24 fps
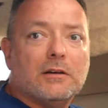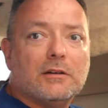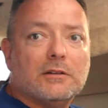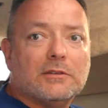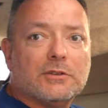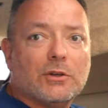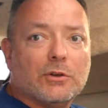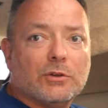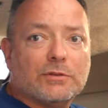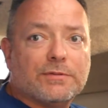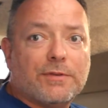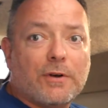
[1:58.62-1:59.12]

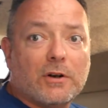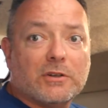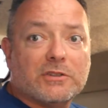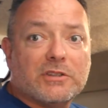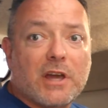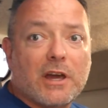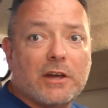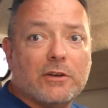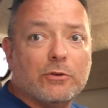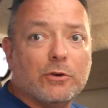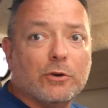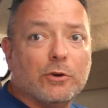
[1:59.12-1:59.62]
So as far as
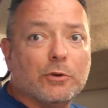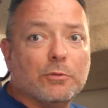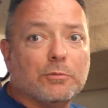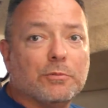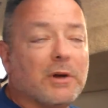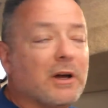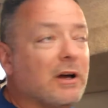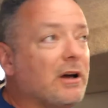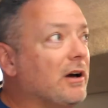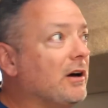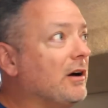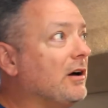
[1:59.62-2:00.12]

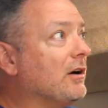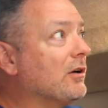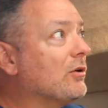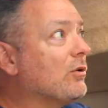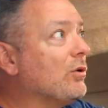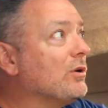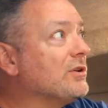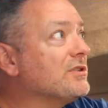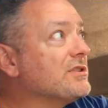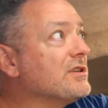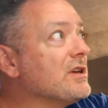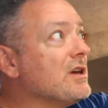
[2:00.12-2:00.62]
headroom, of
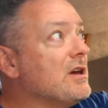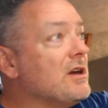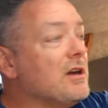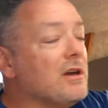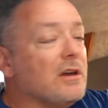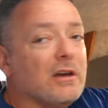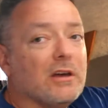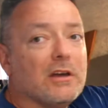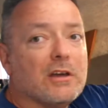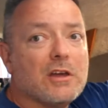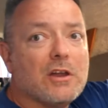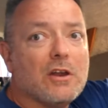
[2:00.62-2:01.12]
course,
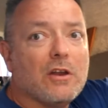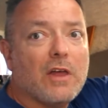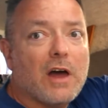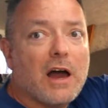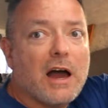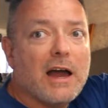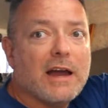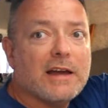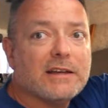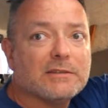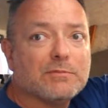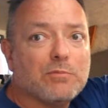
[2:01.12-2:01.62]
you know, the
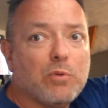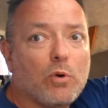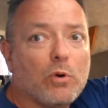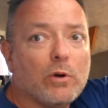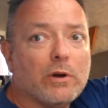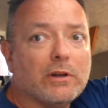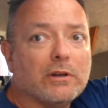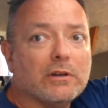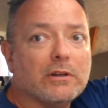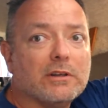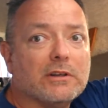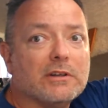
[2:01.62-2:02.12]
highest
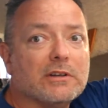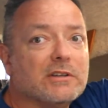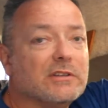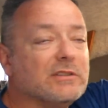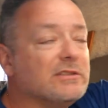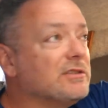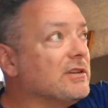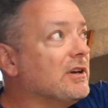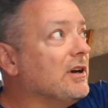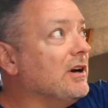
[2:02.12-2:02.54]
point is